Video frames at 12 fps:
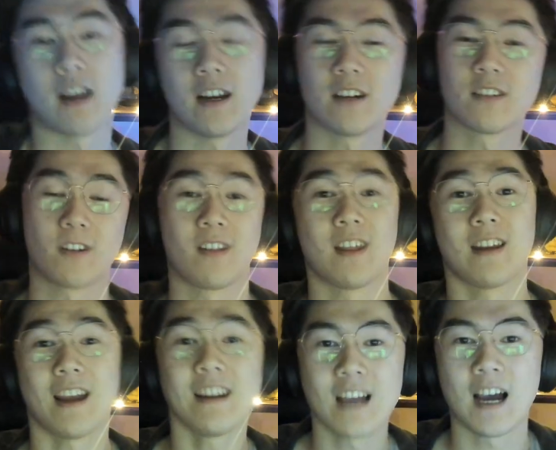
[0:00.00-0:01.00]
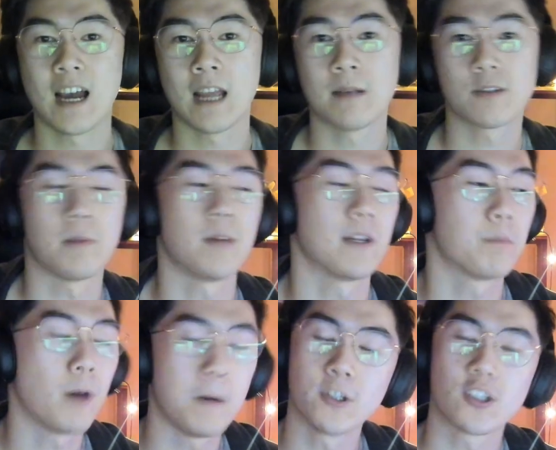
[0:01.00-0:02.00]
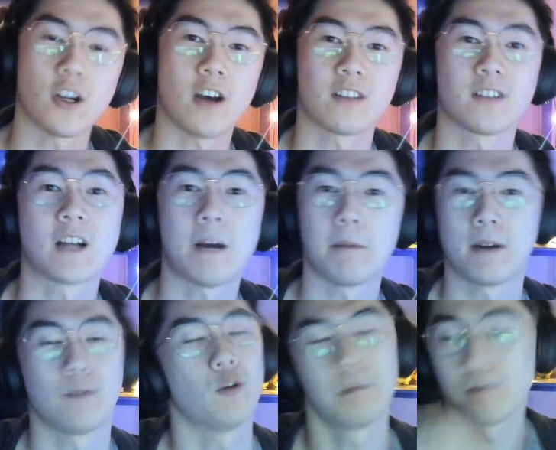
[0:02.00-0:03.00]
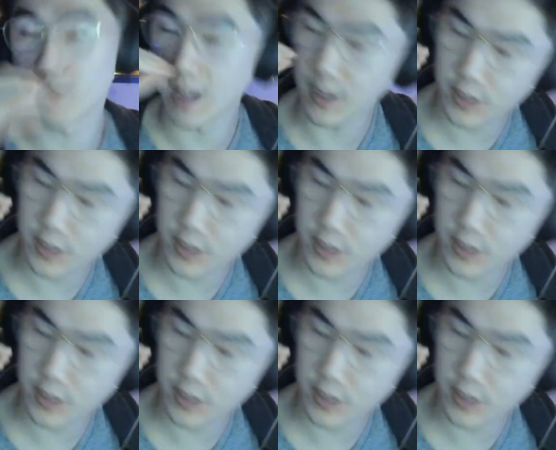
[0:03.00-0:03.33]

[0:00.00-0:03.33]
during the nighttime. So I'm a published author coming, well, soon to